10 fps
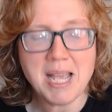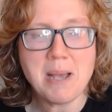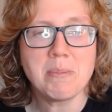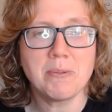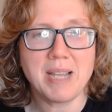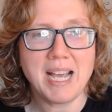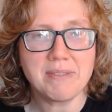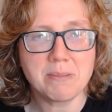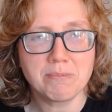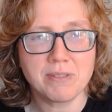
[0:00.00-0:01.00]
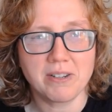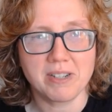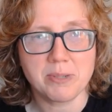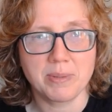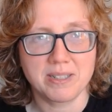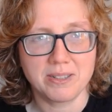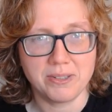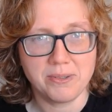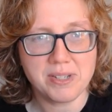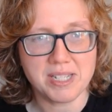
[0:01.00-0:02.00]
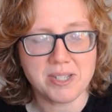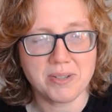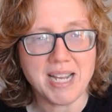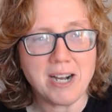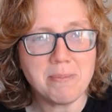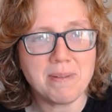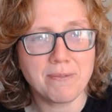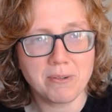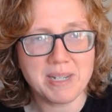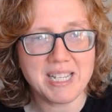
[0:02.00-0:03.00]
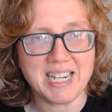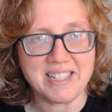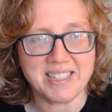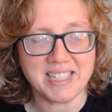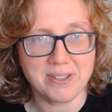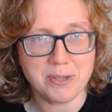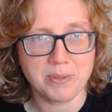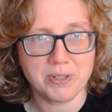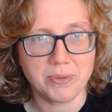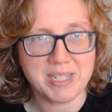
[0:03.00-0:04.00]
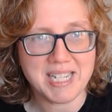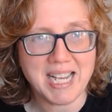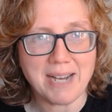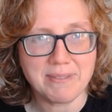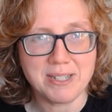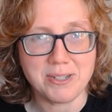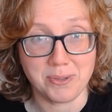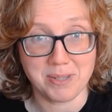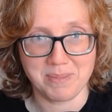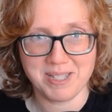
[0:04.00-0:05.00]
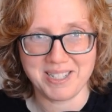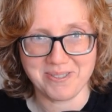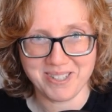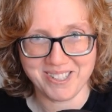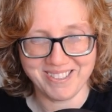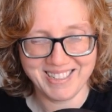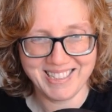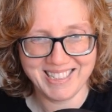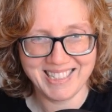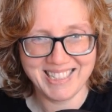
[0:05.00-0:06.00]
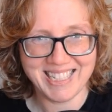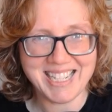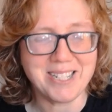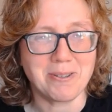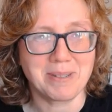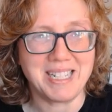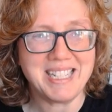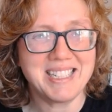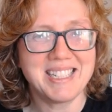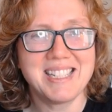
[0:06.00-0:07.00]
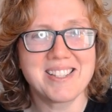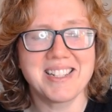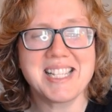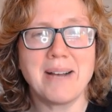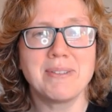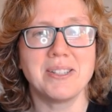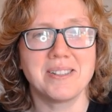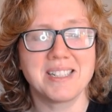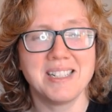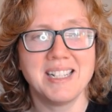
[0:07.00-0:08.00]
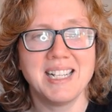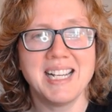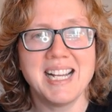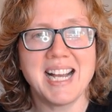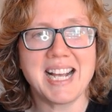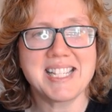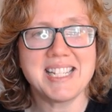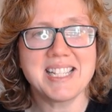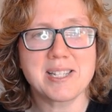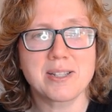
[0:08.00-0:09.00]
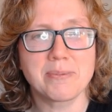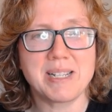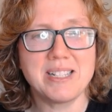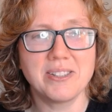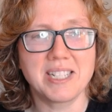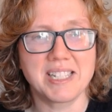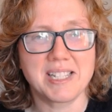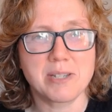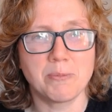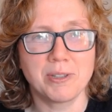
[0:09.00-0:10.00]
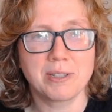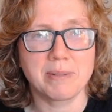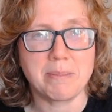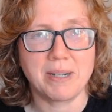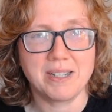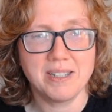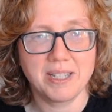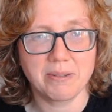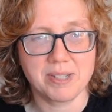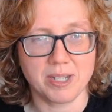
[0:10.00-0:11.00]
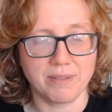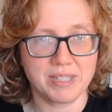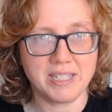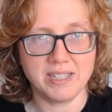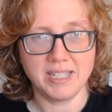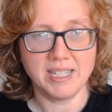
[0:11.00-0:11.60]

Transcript: but we have some progress with the clues, and so now before we get anything else, we're going to have to do some Sudoku. I know, right? So let's have a look. I see this 3 looking at this 1-3 pair that resolves it.